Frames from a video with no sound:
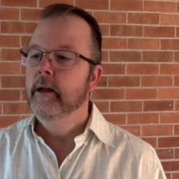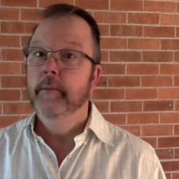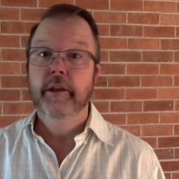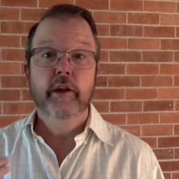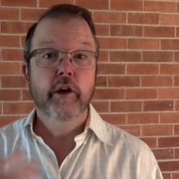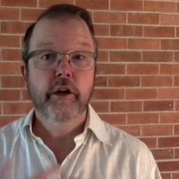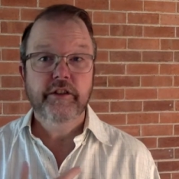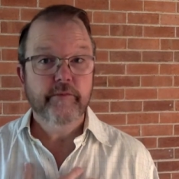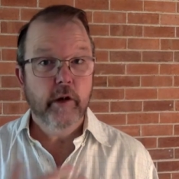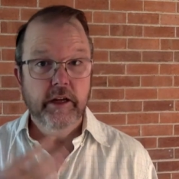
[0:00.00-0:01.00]
but the curse of
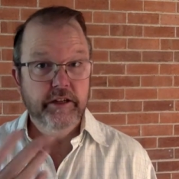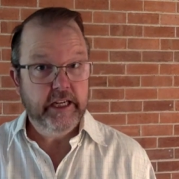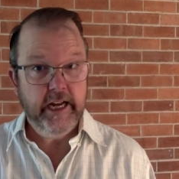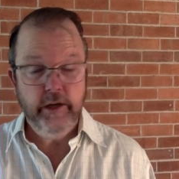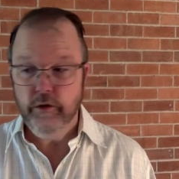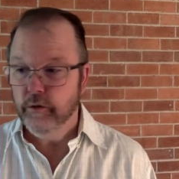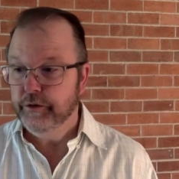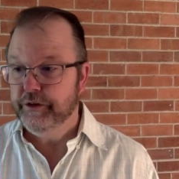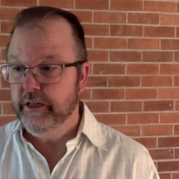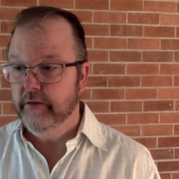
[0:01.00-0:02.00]
my sin and your
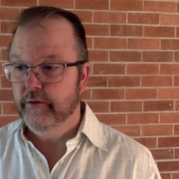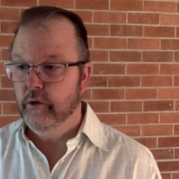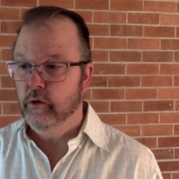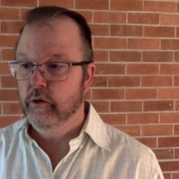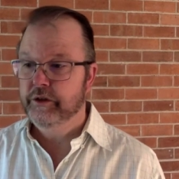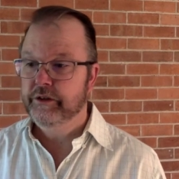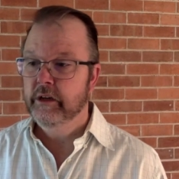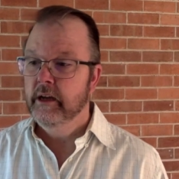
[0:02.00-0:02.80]
sin, of course.